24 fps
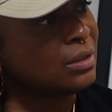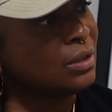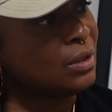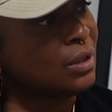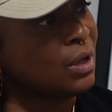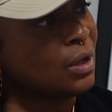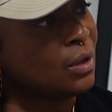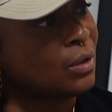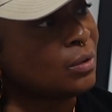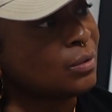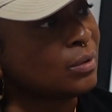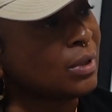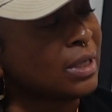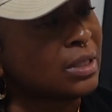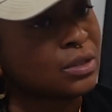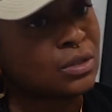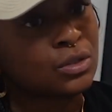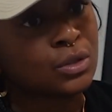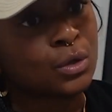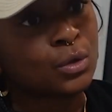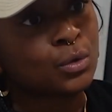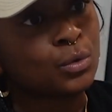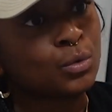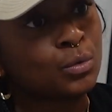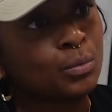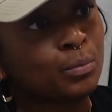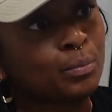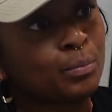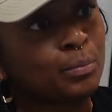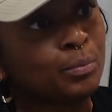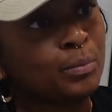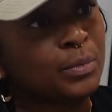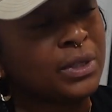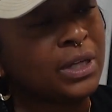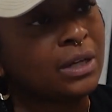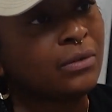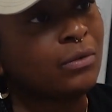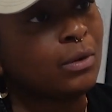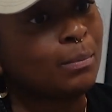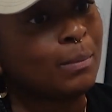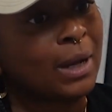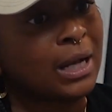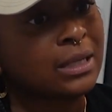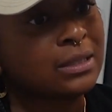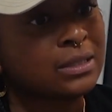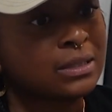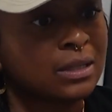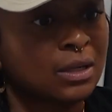You know? And so giving
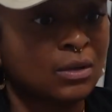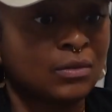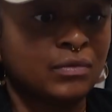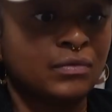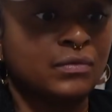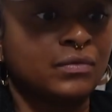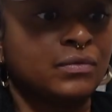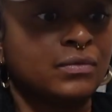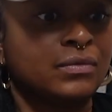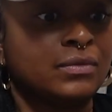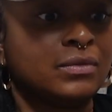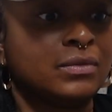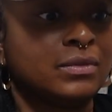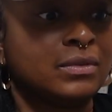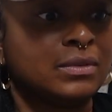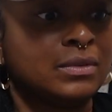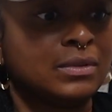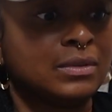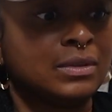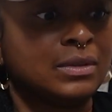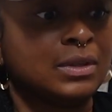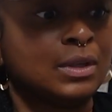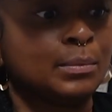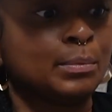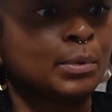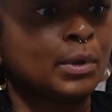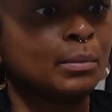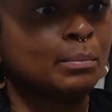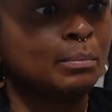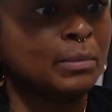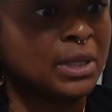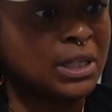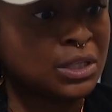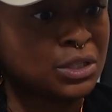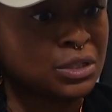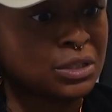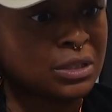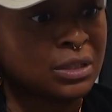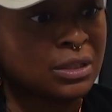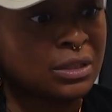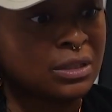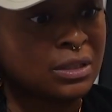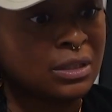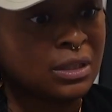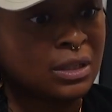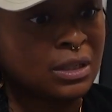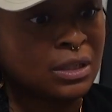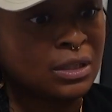myself the
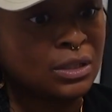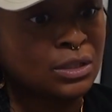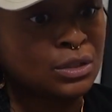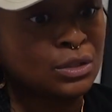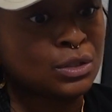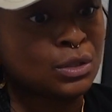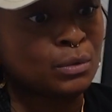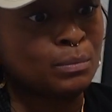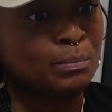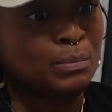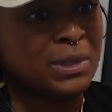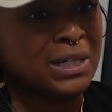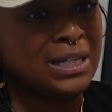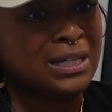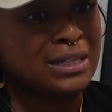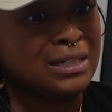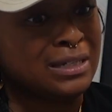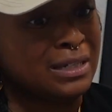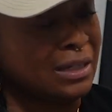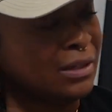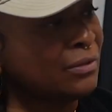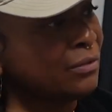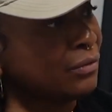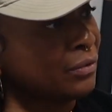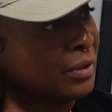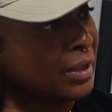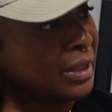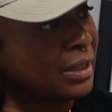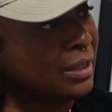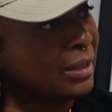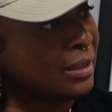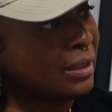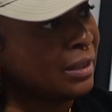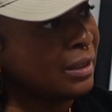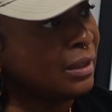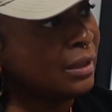permission to be different,